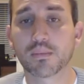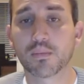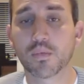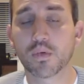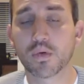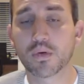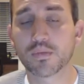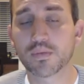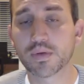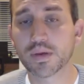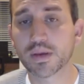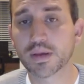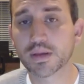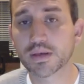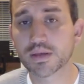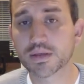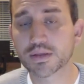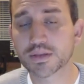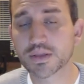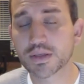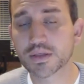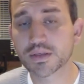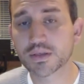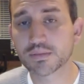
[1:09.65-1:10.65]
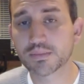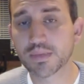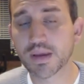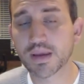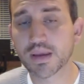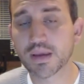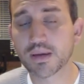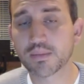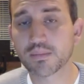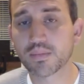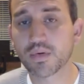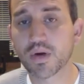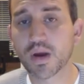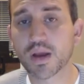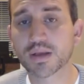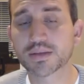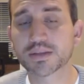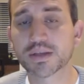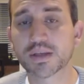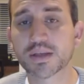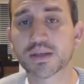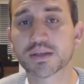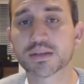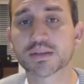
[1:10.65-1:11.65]
more of a decision-making
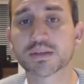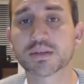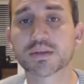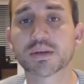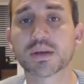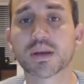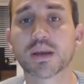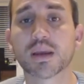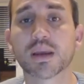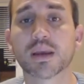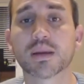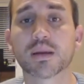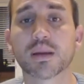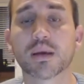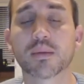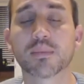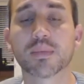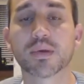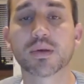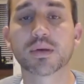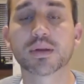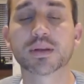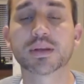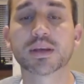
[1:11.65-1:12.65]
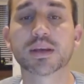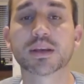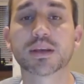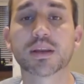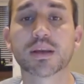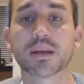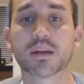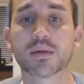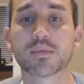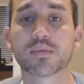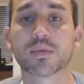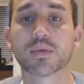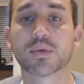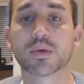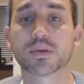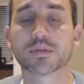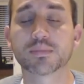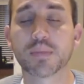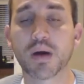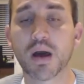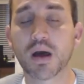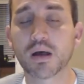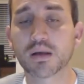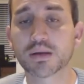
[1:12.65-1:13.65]
process and ability to
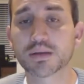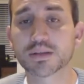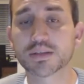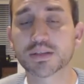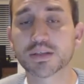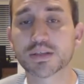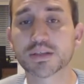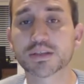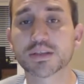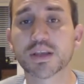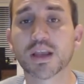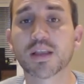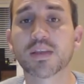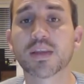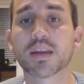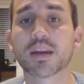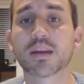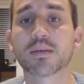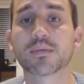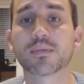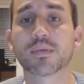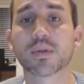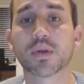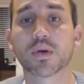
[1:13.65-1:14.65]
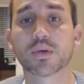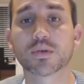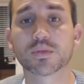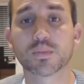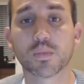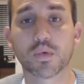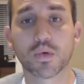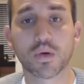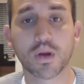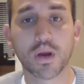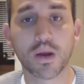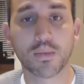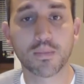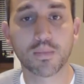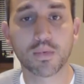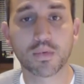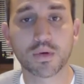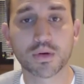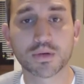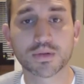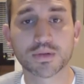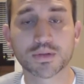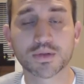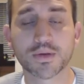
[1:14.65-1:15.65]
influence policies, and then it flows more
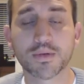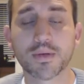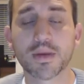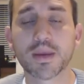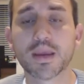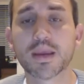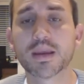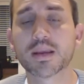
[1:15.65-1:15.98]
upwards?